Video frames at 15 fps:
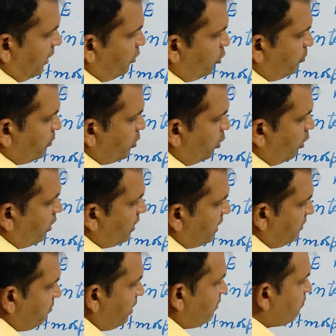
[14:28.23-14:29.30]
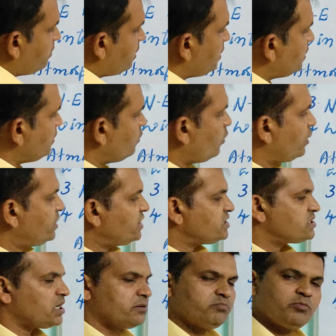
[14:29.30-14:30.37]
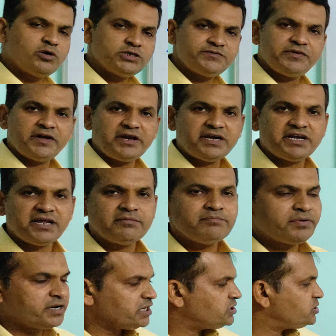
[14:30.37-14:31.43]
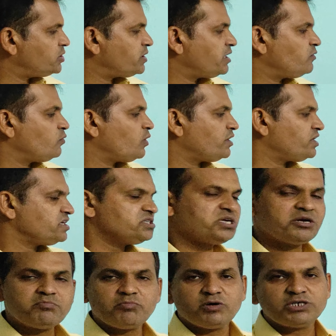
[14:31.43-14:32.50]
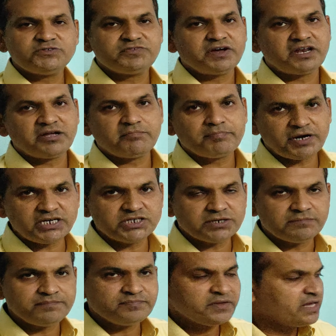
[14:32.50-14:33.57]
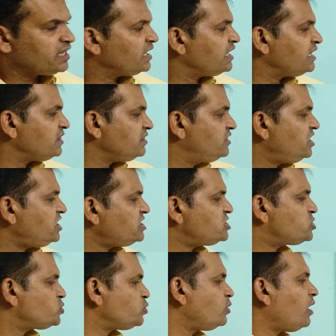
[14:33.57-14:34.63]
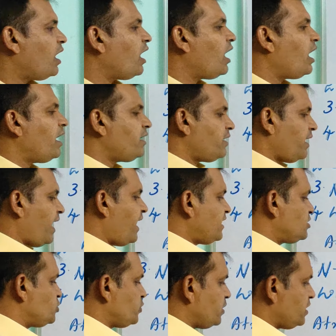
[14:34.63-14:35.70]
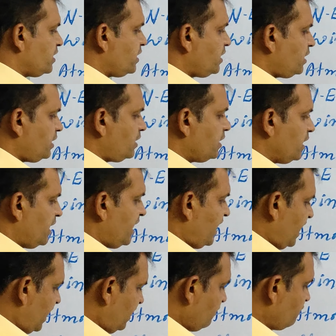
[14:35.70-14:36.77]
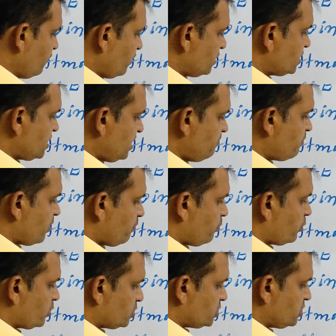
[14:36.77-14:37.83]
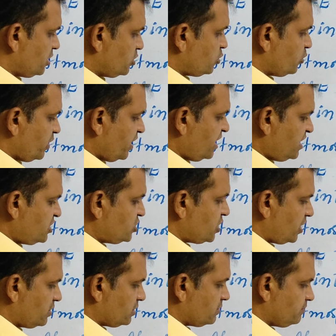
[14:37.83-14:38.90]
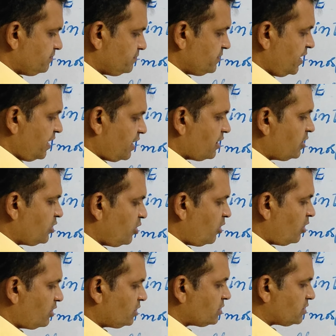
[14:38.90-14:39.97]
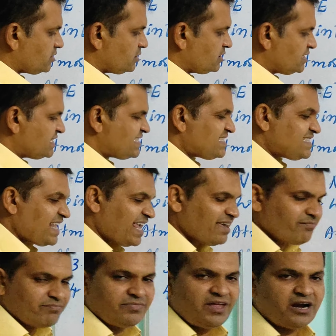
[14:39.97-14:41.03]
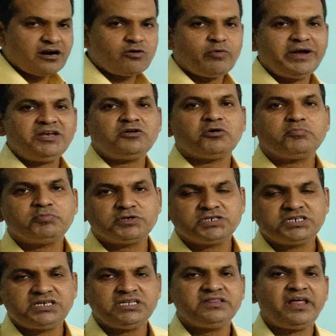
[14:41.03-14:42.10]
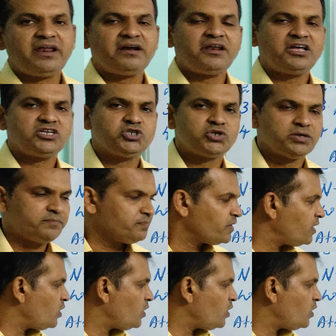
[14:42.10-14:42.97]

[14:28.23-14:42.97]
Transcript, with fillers: I hope you all remember what is atmospheric temperature and what is atmospheric pressure. These two are actually inversely proportional to each other. They are not same, they are quite opposite in their nature.